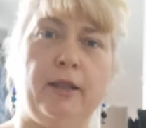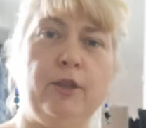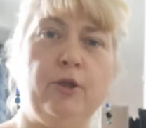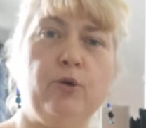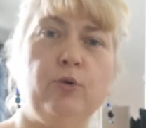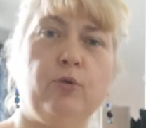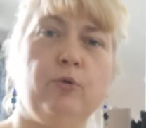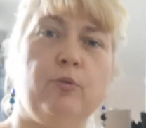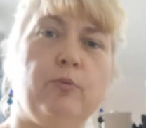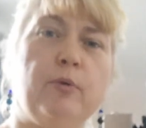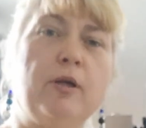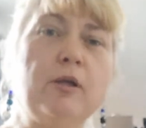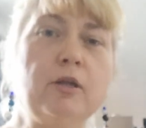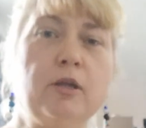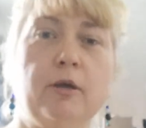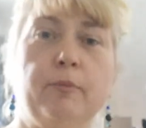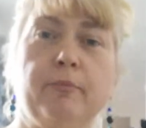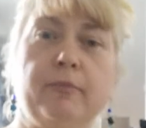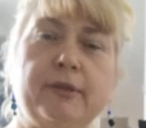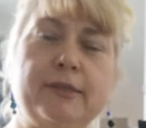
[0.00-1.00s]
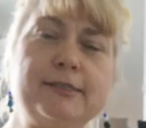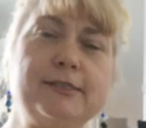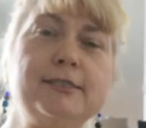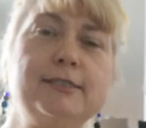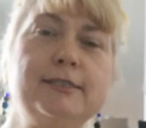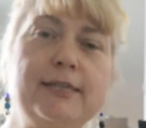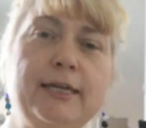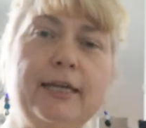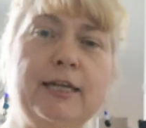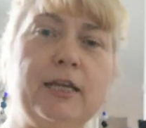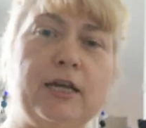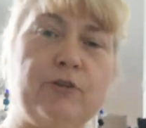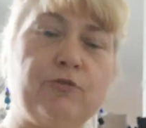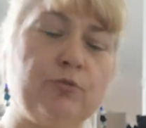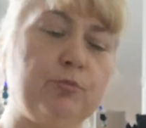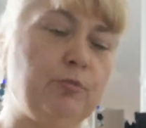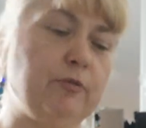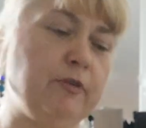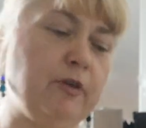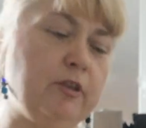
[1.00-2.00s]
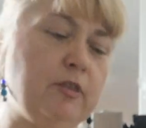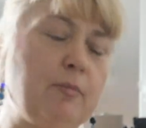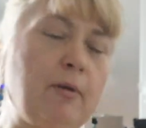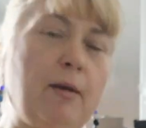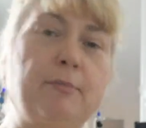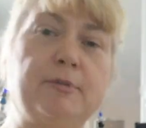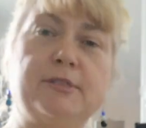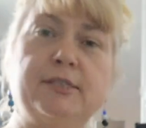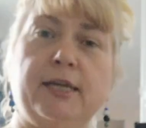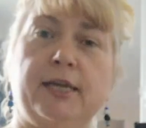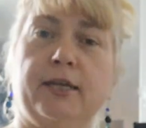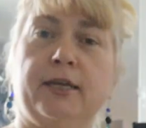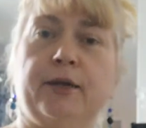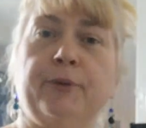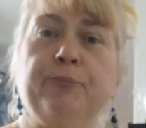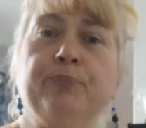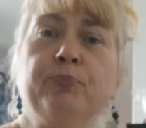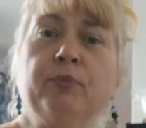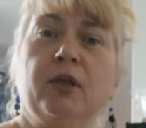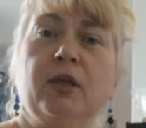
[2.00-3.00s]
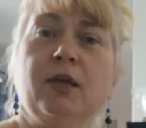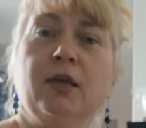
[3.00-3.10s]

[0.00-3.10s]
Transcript: Hello, welcome. This is Dana from Moving on the Map with Dana.